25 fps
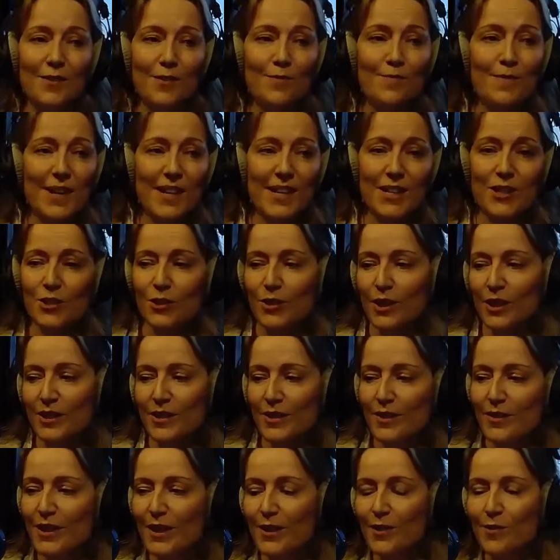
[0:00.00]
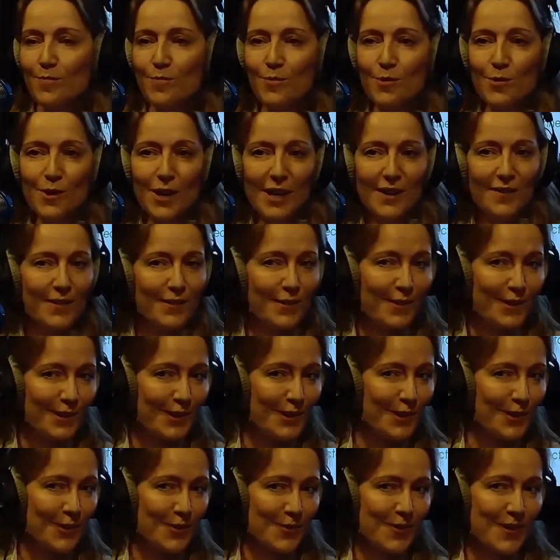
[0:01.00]
making sure that you kind of brought everyone
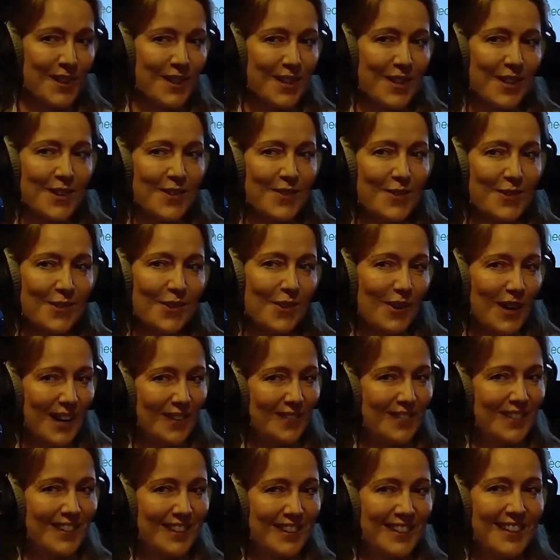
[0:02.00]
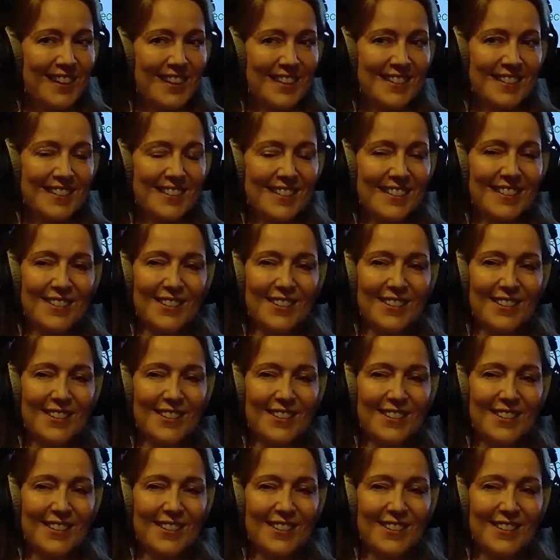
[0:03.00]
along with you, and not having, as I say,